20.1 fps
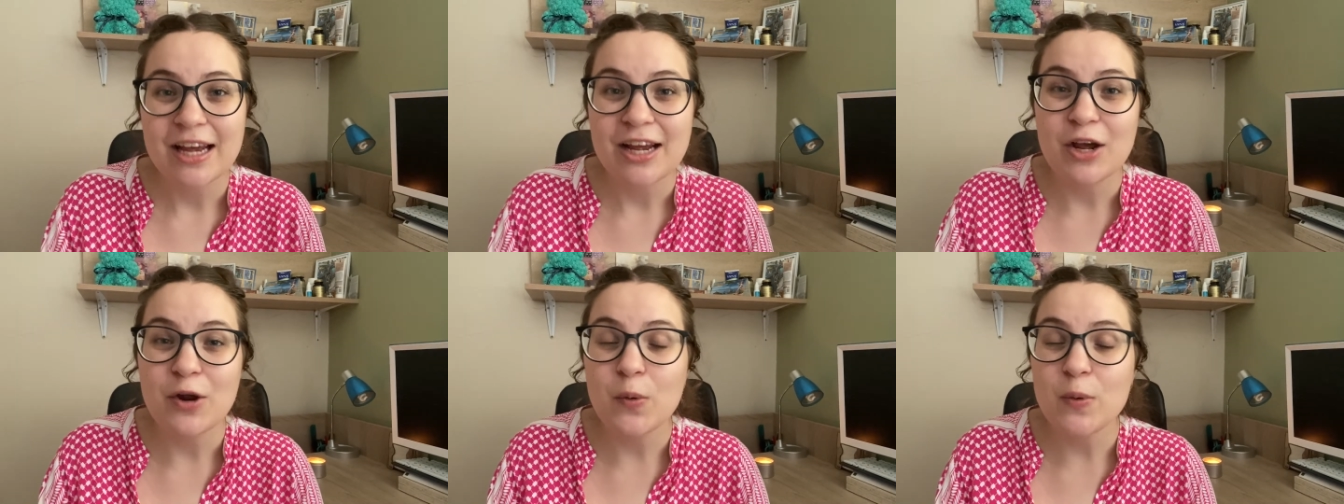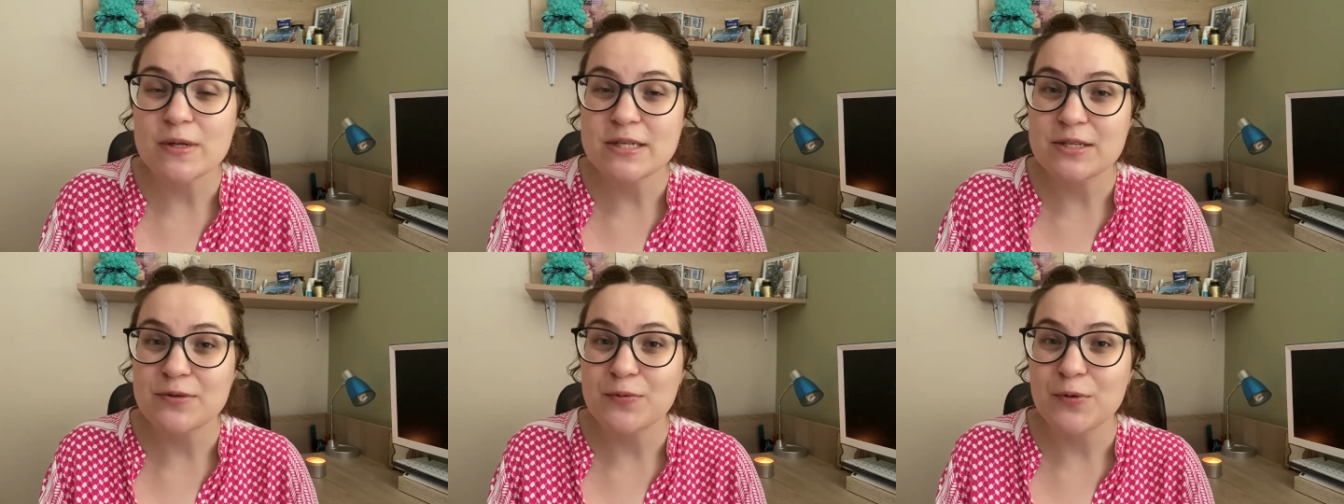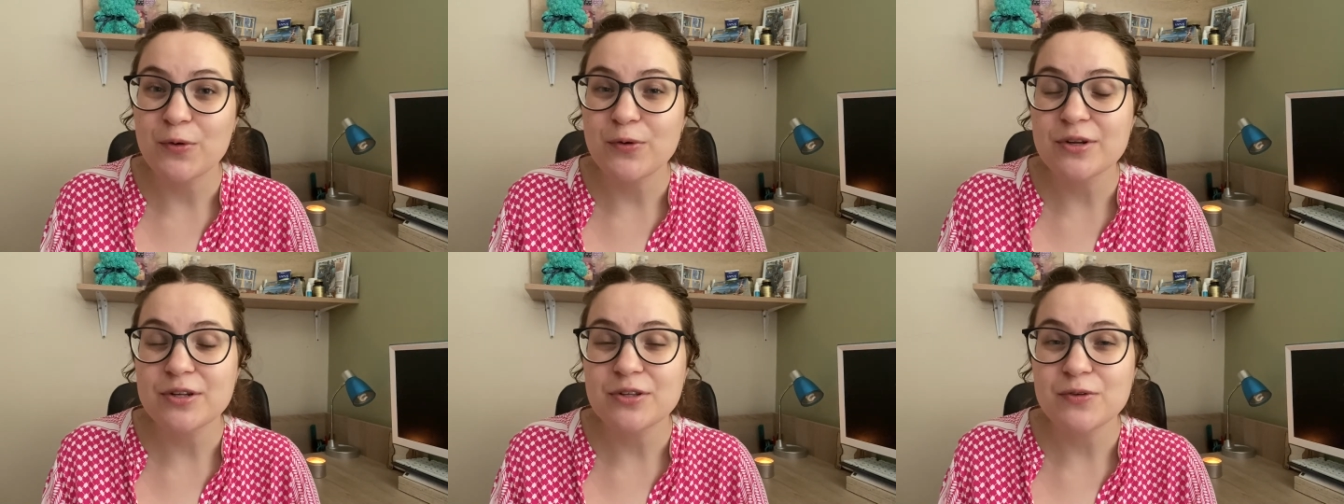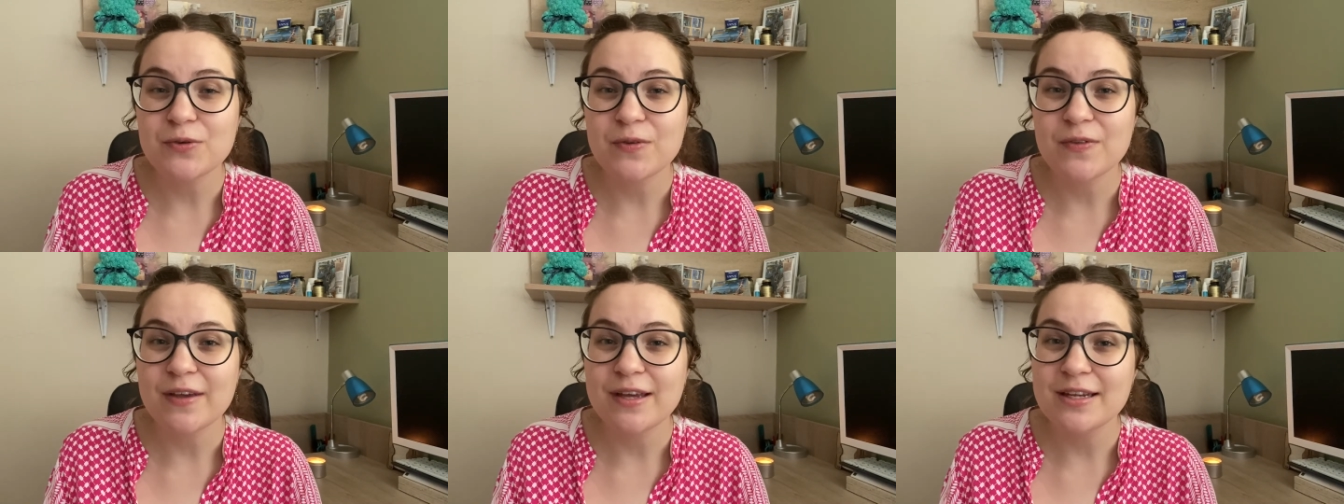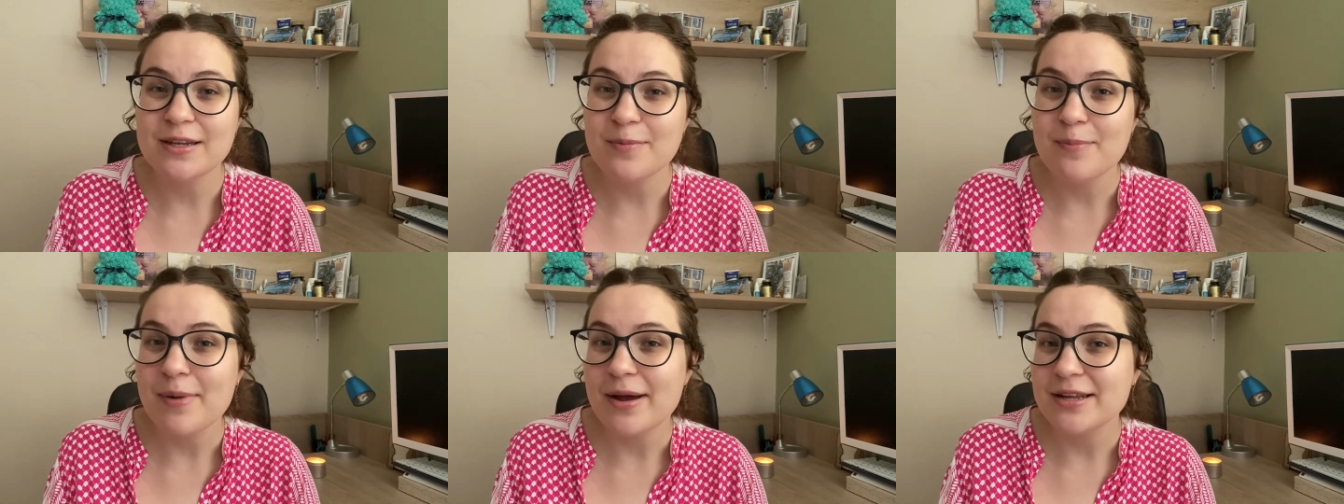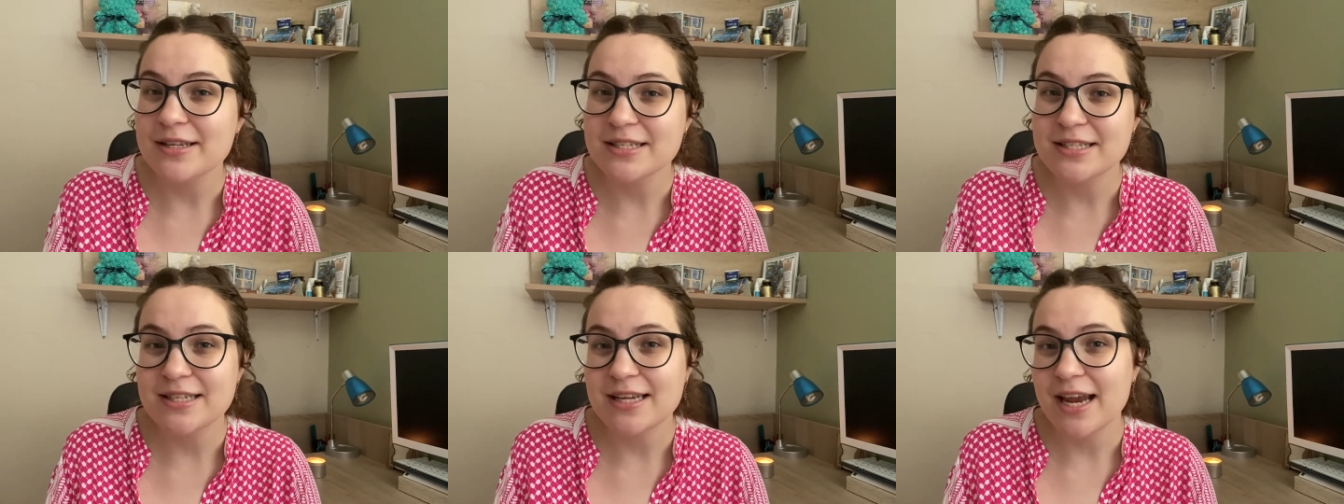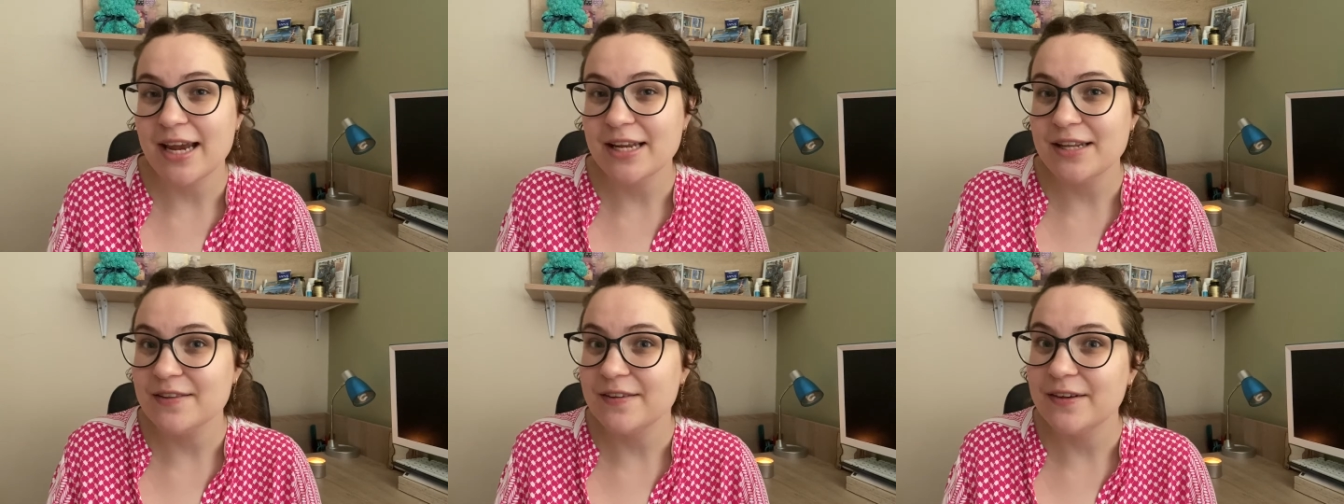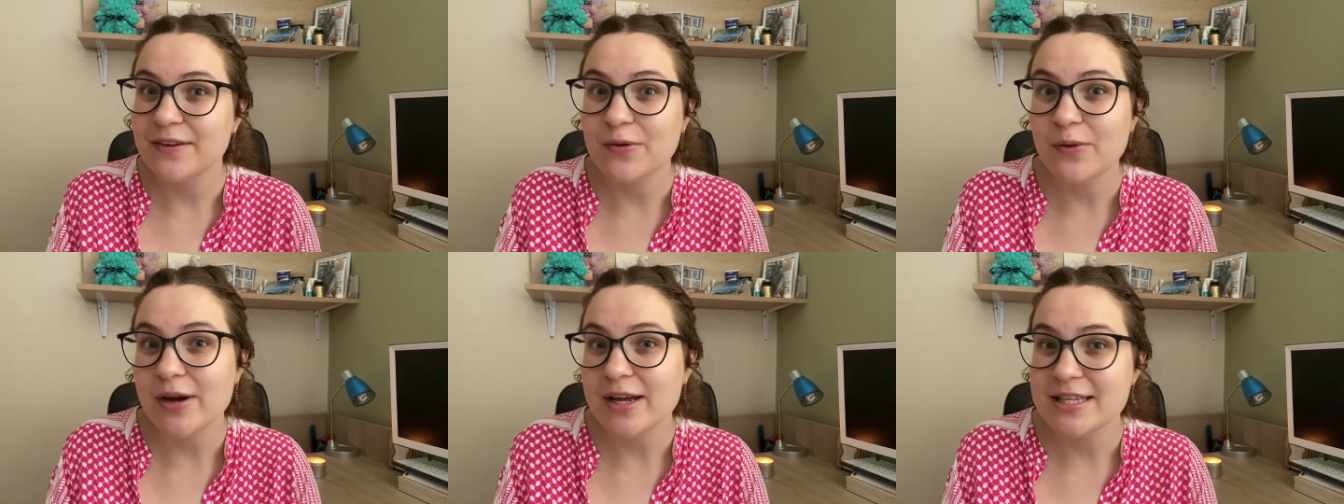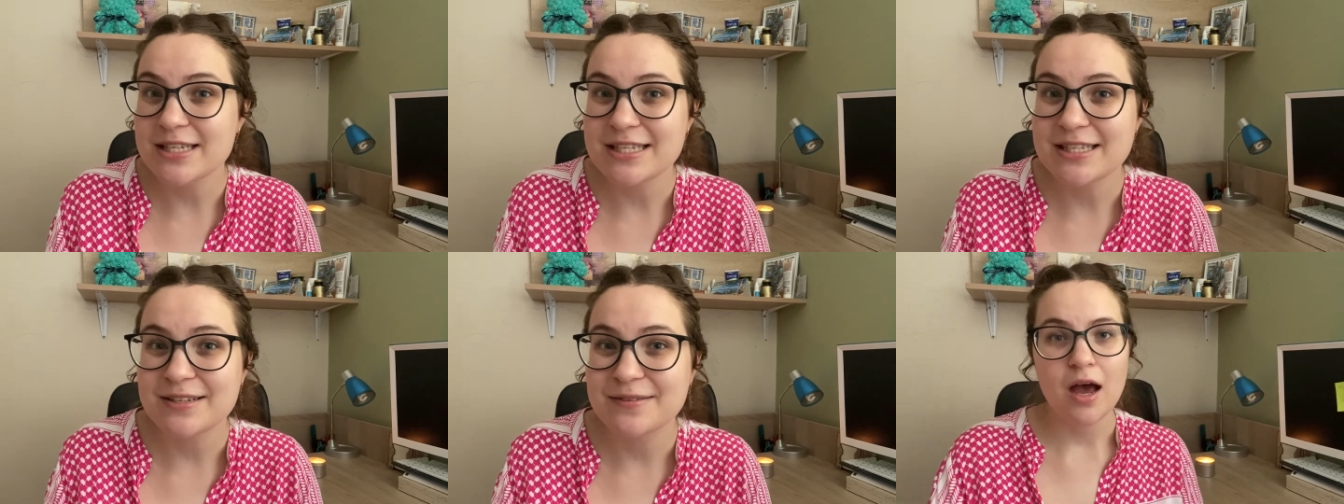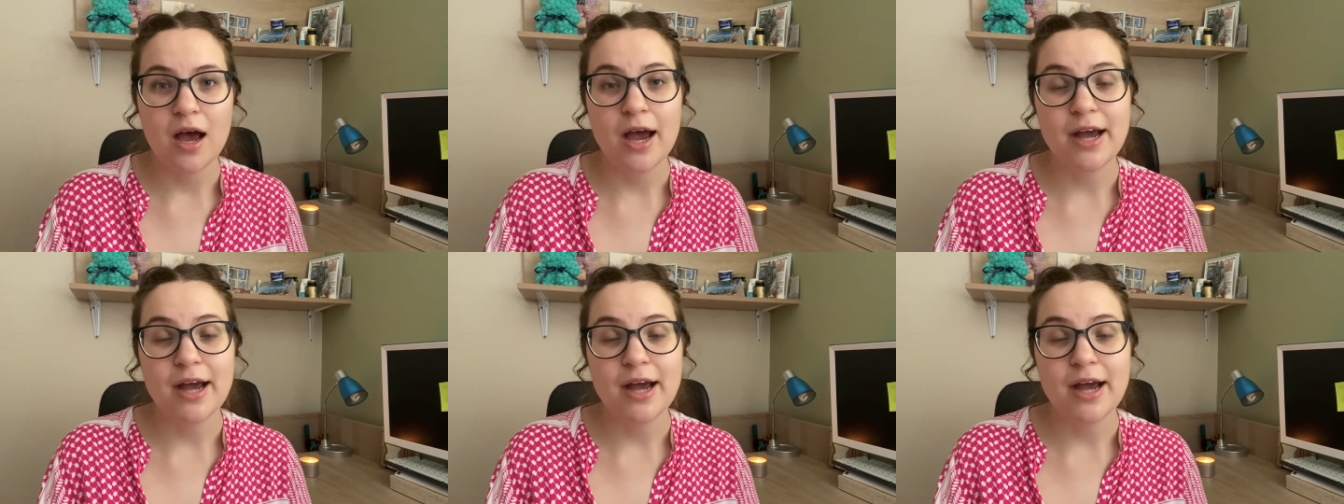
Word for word: It was devoted to the Independence Day in the US.